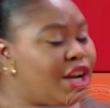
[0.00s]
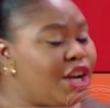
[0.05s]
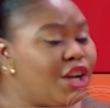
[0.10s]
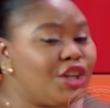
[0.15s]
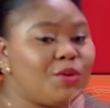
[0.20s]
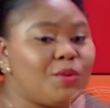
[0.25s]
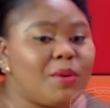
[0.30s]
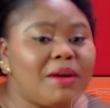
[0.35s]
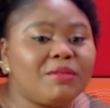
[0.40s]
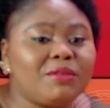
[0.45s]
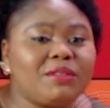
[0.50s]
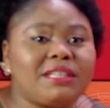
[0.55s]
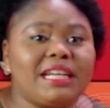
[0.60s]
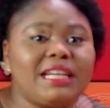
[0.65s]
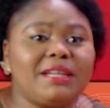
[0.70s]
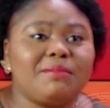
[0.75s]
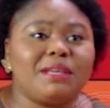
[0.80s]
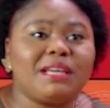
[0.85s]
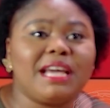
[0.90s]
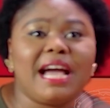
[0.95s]
You were even
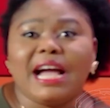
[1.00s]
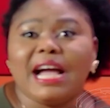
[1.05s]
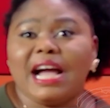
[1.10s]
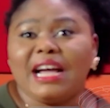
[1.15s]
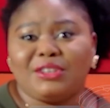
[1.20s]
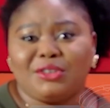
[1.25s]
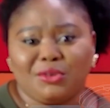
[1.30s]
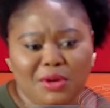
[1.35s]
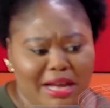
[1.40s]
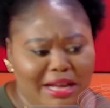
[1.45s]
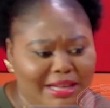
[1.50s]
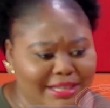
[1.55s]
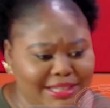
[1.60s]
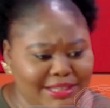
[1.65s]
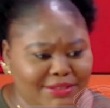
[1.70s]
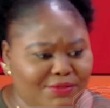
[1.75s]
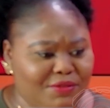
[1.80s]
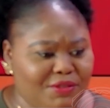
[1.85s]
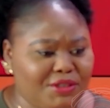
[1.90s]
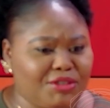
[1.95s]
telling me you can eat
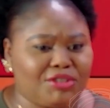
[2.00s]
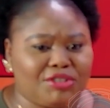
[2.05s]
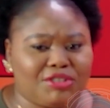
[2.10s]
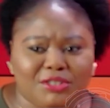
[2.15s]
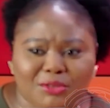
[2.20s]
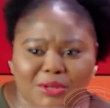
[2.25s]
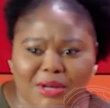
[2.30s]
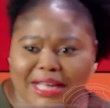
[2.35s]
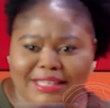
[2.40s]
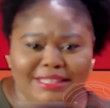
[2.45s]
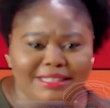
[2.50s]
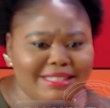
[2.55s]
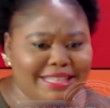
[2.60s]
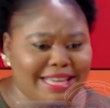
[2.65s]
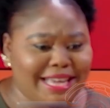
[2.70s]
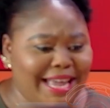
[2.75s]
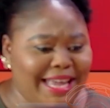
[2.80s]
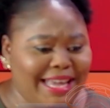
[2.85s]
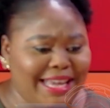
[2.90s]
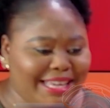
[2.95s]
fish, you can eat
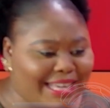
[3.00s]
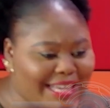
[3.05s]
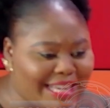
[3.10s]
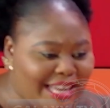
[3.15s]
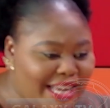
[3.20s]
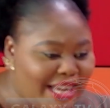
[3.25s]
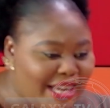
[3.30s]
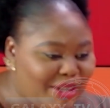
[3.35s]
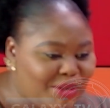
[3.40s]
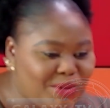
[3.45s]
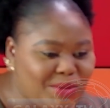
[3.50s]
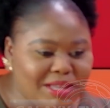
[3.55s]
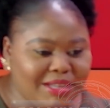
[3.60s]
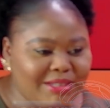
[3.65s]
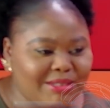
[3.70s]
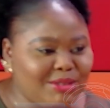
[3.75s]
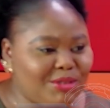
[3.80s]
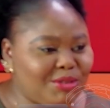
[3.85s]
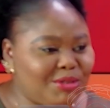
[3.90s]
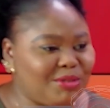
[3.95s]
cake, you
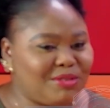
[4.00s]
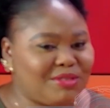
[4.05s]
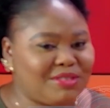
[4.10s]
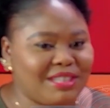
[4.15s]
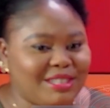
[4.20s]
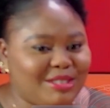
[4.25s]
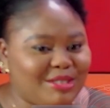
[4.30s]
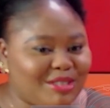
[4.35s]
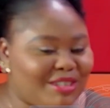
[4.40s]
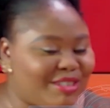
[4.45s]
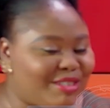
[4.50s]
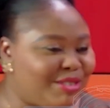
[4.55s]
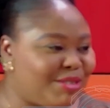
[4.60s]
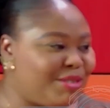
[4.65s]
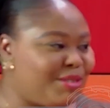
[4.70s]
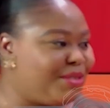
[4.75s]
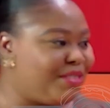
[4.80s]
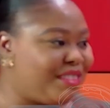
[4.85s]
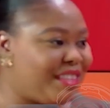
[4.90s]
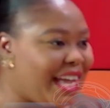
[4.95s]
can do this, you can
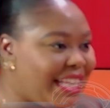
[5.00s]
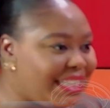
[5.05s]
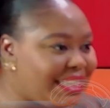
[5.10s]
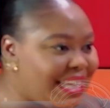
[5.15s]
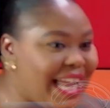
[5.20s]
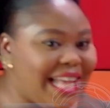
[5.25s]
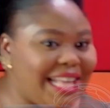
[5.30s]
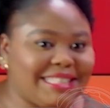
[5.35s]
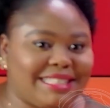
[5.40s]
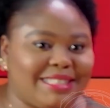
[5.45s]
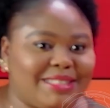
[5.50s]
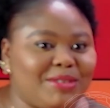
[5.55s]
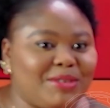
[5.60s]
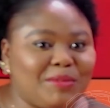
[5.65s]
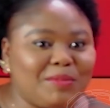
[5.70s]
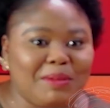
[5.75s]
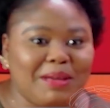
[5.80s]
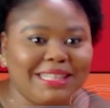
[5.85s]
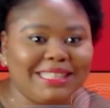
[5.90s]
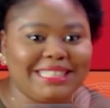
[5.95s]
do that, and still
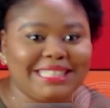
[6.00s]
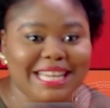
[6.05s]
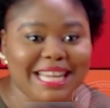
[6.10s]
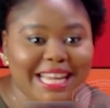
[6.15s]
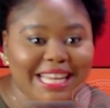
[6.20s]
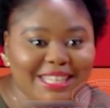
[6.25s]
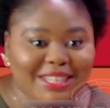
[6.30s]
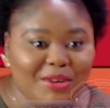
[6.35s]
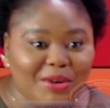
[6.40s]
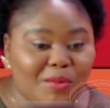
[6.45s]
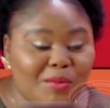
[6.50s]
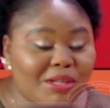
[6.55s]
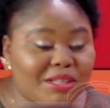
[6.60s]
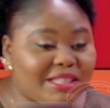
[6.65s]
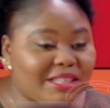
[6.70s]
maintain your weight.